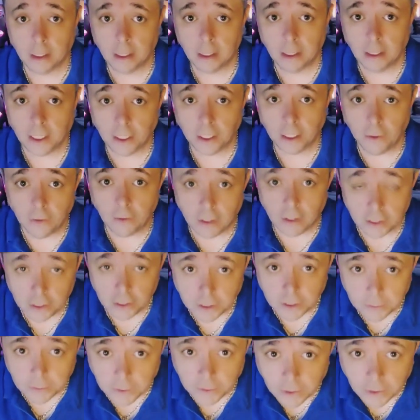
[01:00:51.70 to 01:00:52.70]
Thank you, all you
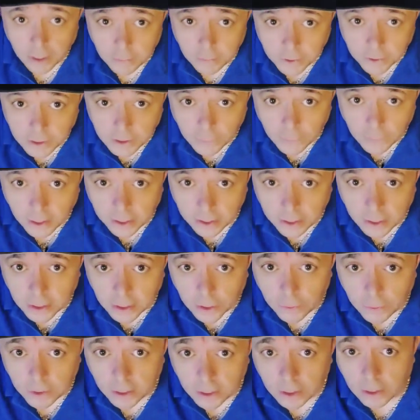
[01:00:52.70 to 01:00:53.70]
subscribers as well. Thank
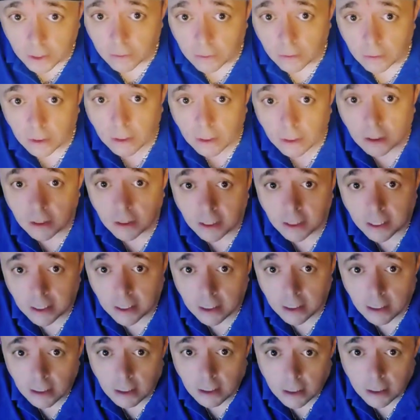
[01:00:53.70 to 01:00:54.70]
you. Thank you. All right.
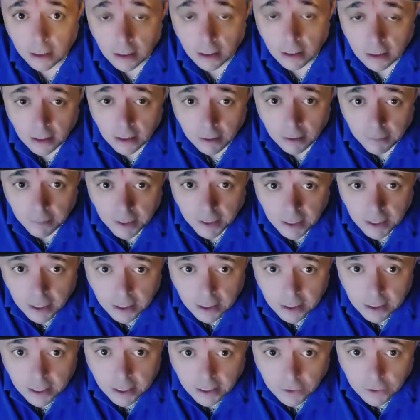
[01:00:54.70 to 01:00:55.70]
Let me
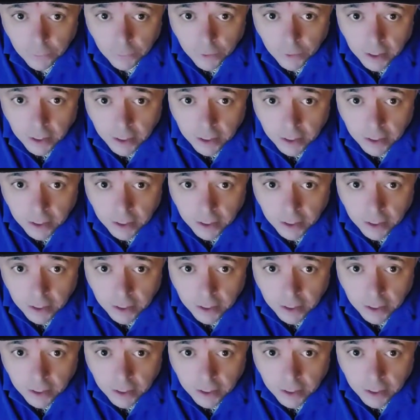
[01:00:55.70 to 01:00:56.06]
connect with.